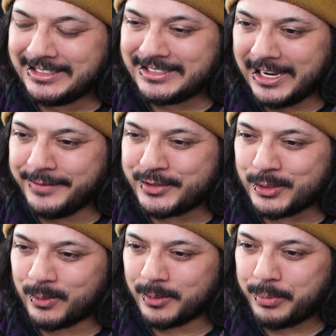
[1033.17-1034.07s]
Saves
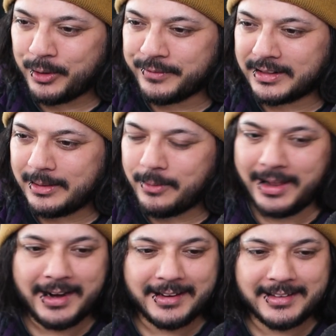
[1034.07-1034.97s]
should work perfectly.
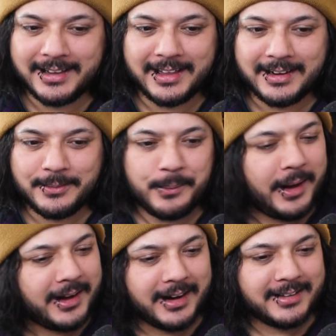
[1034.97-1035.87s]
Why did I say
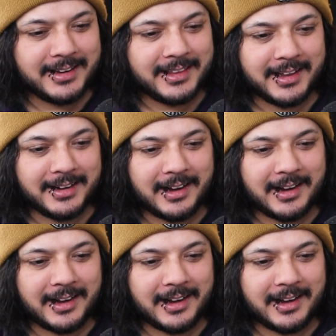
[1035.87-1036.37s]
that?